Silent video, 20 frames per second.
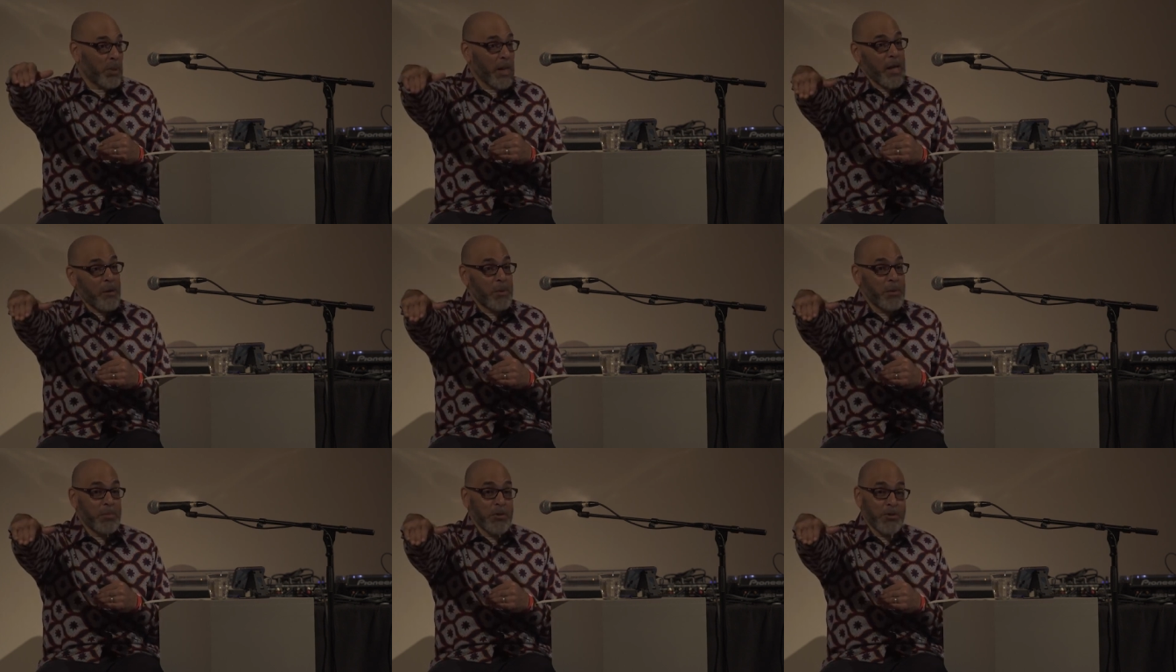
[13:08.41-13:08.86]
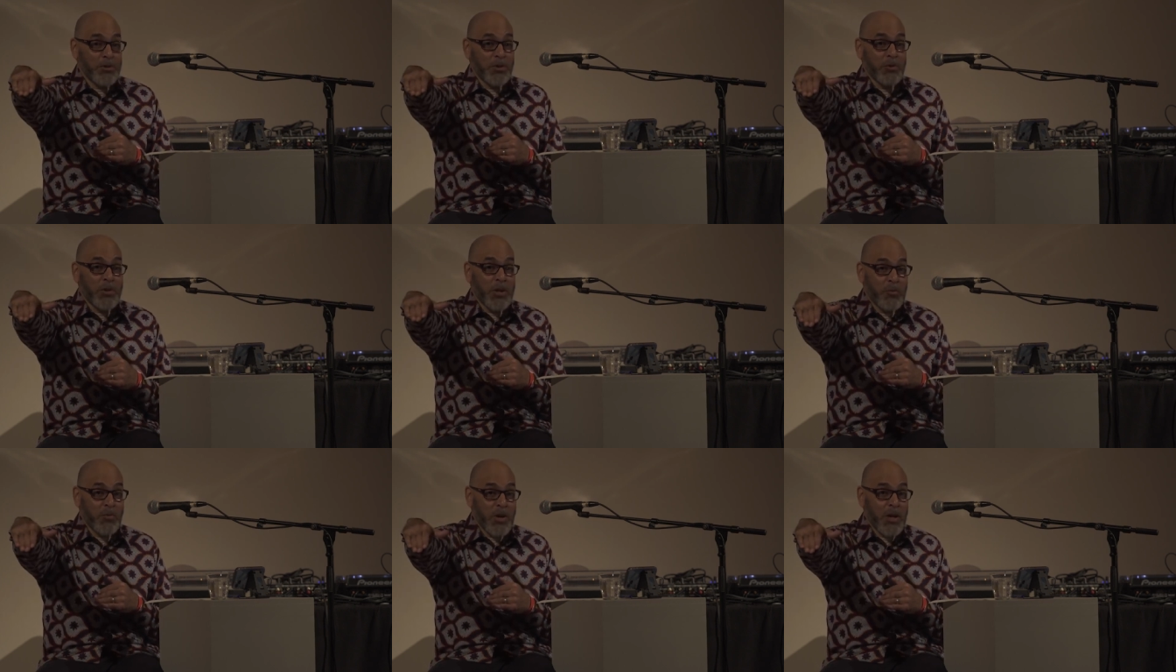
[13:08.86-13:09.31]
black people are
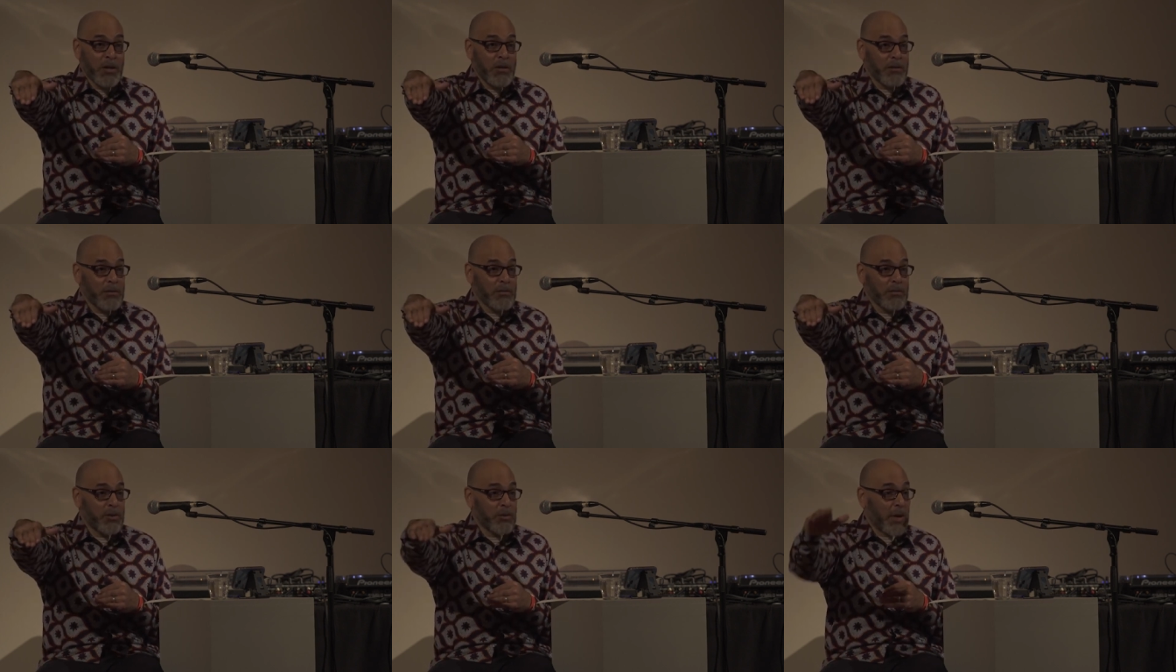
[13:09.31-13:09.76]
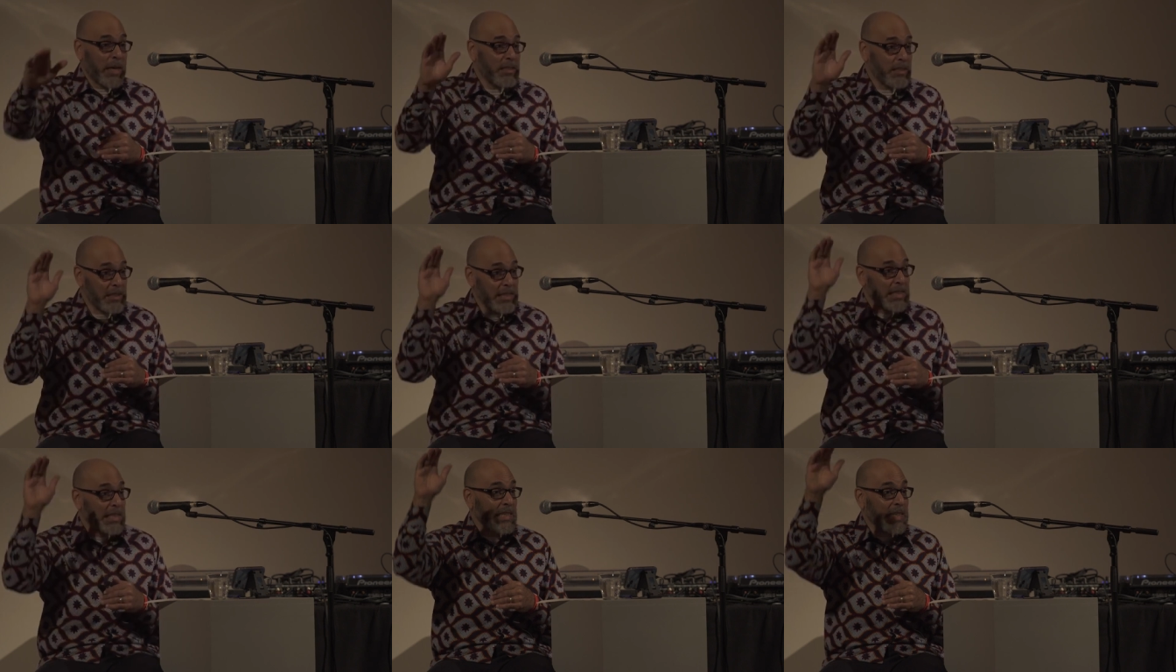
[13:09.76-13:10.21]
doing well. So I
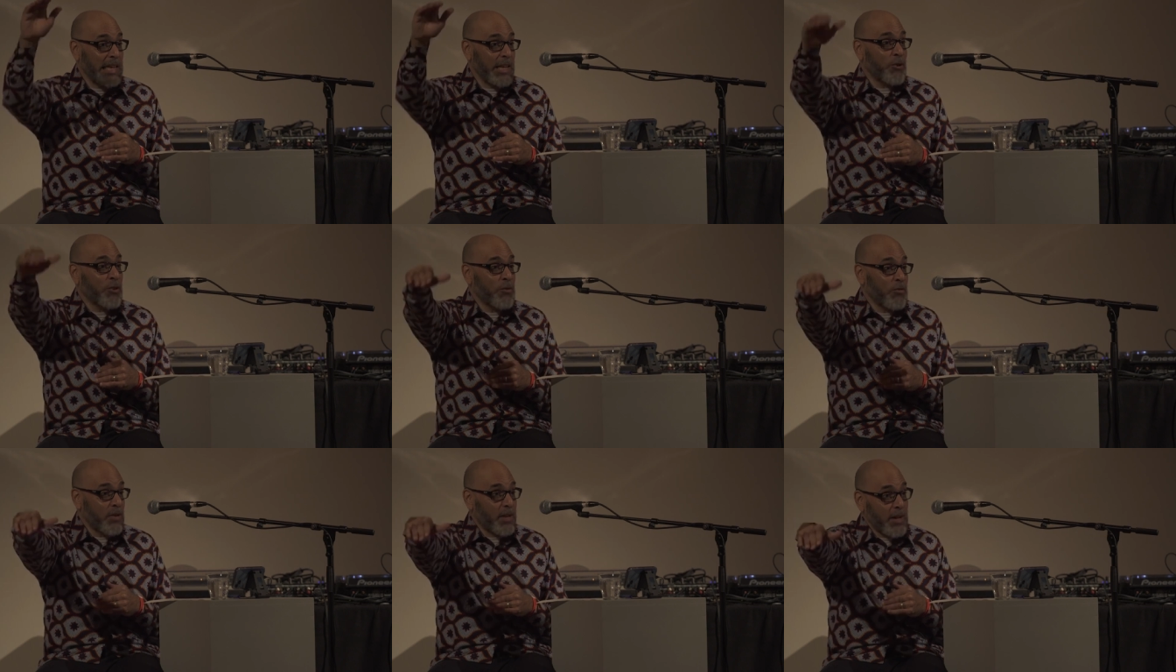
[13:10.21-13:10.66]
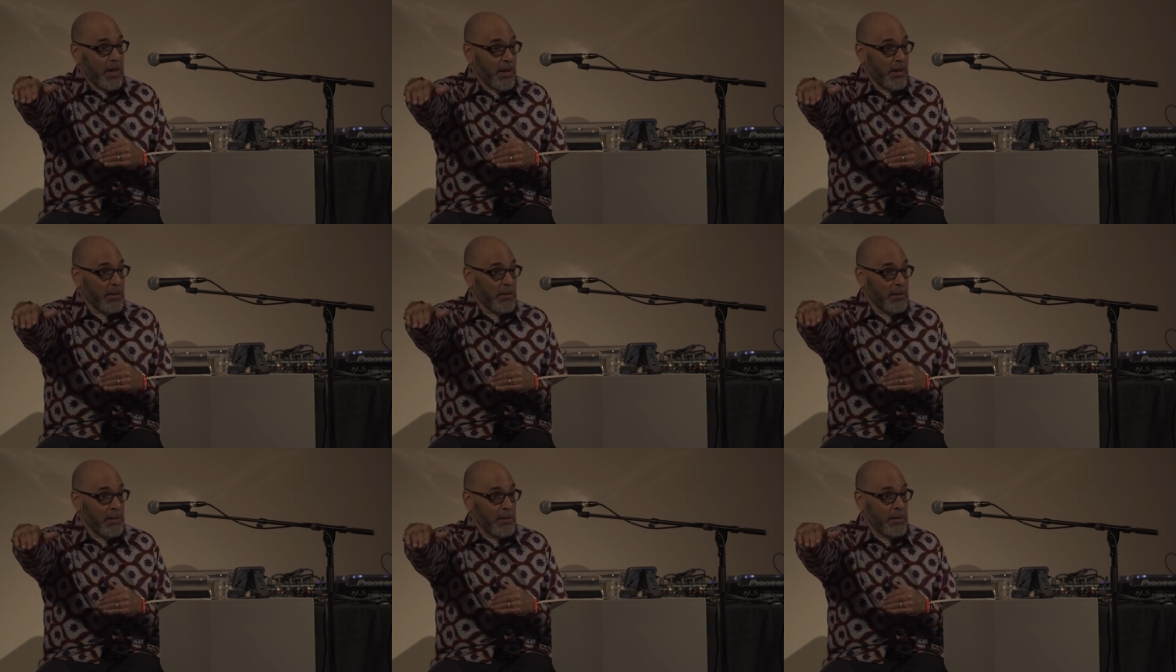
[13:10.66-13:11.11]
just need to get over
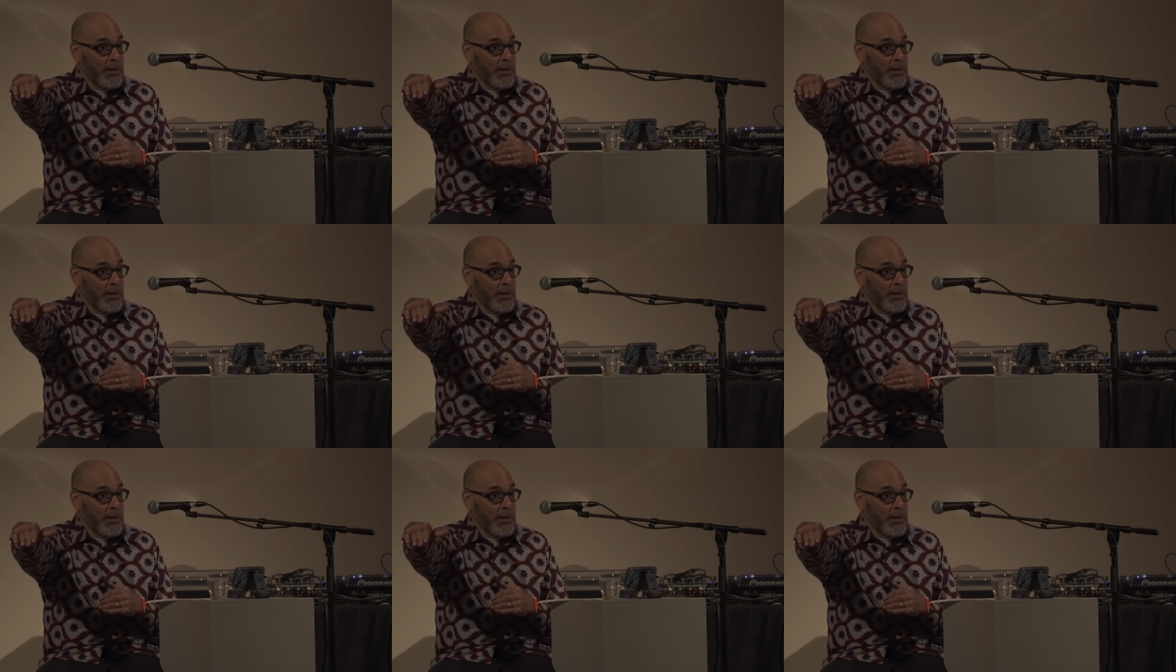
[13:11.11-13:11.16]
there.